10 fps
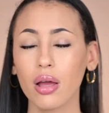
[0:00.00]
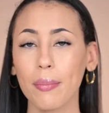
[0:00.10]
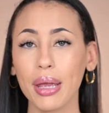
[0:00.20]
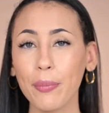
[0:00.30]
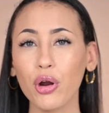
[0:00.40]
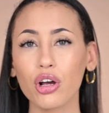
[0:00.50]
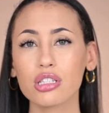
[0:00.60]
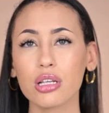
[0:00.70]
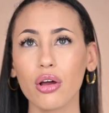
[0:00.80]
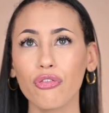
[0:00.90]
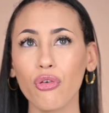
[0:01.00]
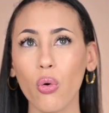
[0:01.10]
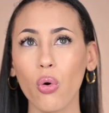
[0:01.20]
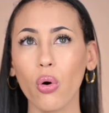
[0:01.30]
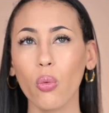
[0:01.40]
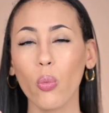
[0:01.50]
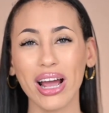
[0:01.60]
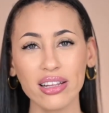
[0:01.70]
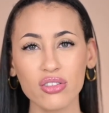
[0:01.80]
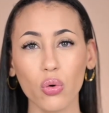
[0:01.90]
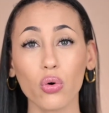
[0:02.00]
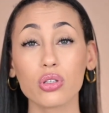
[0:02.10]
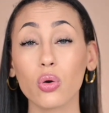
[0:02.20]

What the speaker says: make products for white or